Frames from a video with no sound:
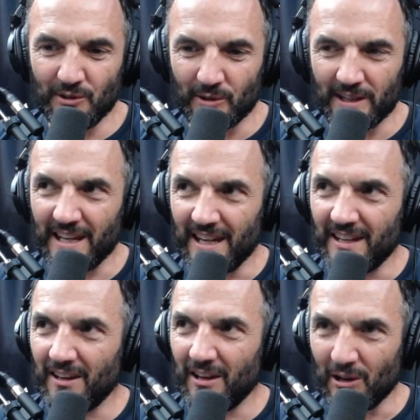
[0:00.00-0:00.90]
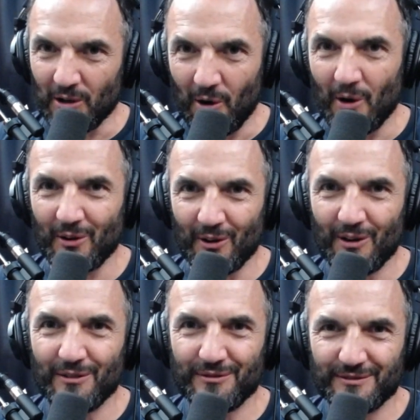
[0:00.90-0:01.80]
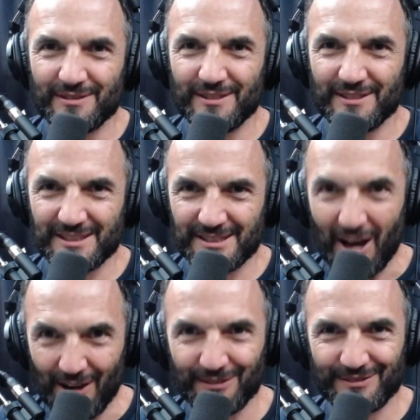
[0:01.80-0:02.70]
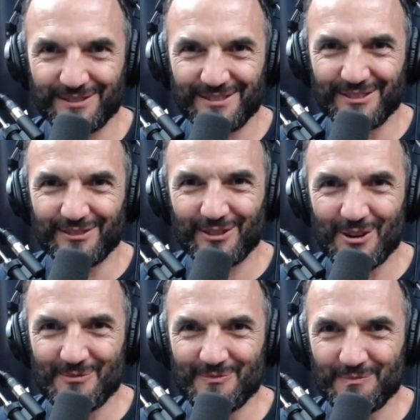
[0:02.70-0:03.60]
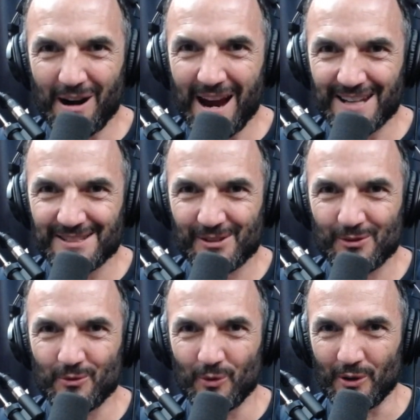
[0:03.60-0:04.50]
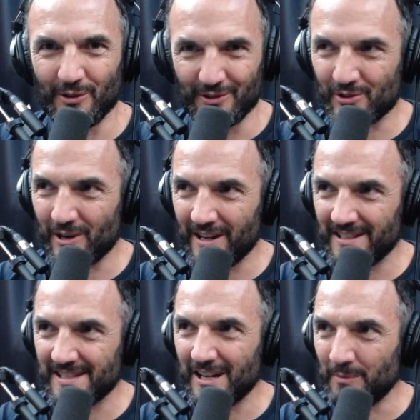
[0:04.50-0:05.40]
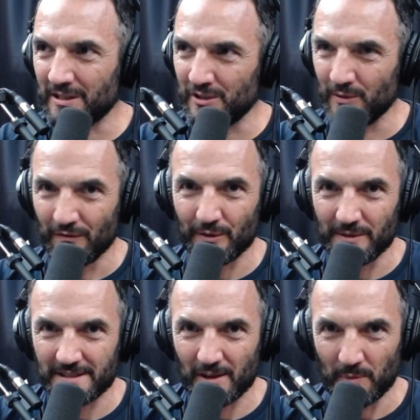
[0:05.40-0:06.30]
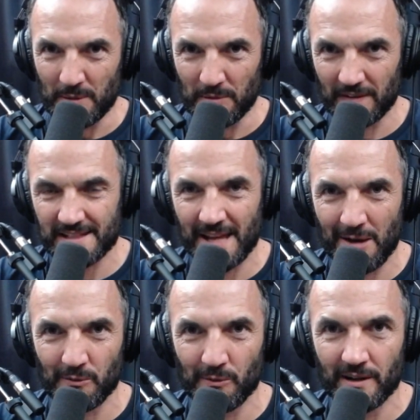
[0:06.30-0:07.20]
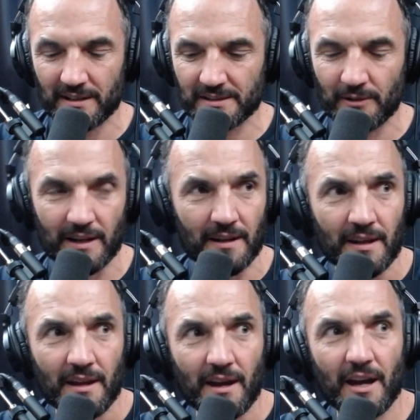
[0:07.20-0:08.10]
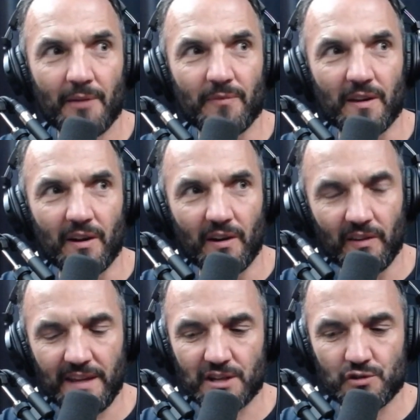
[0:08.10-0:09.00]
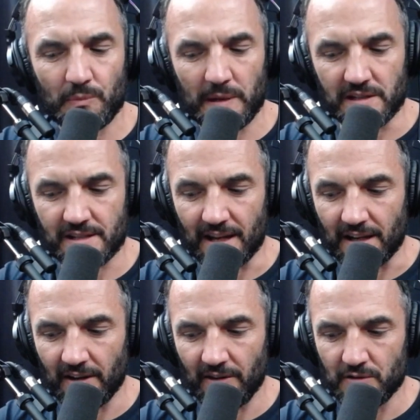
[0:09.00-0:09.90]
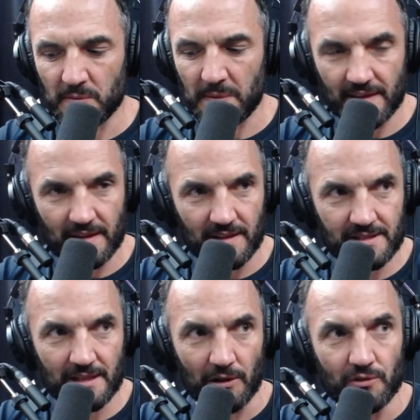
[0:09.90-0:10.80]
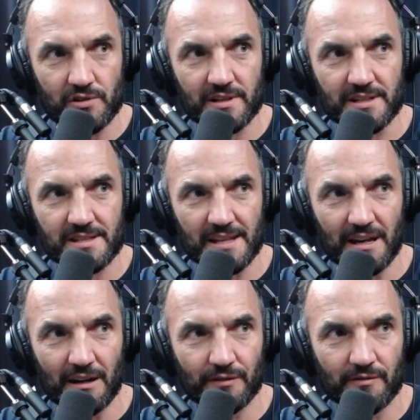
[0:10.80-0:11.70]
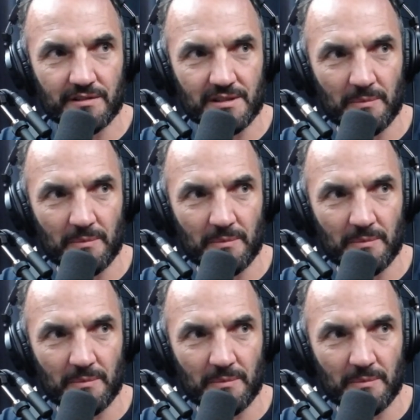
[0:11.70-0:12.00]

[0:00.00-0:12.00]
you're going to get a lot of stuff from brands who want you to try this out because you influence other people. That's how it works, right? On the actual pitch deck, you talk about the solution itself. If we jump